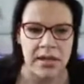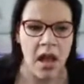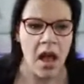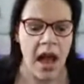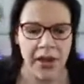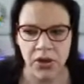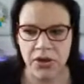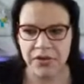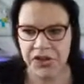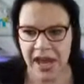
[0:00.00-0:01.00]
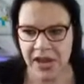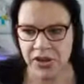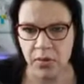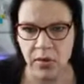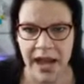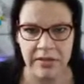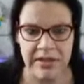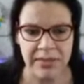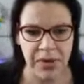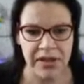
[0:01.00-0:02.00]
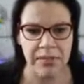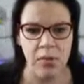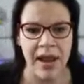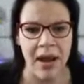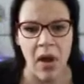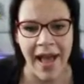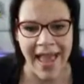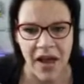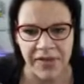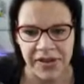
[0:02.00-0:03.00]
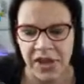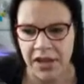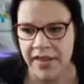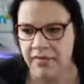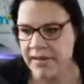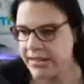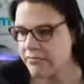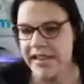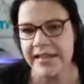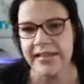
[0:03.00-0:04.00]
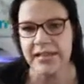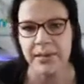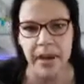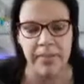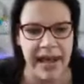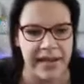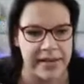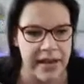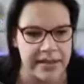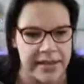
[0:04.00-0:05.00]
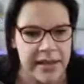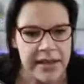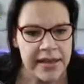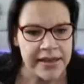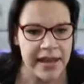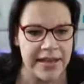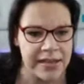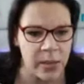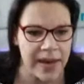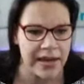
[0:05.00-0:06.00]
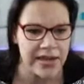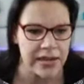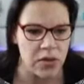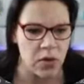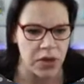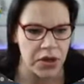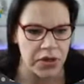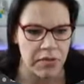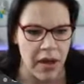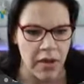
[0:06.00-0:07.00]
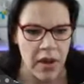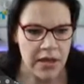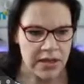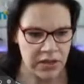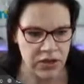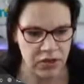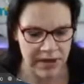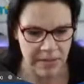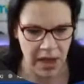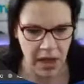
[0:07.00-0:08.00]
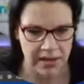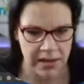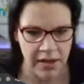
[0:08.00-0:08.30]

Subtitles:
I could have shared them all out and spread them all out. I haven't done, and there is a reason to my madness. Now, let's quickly just talk you through StreamYard.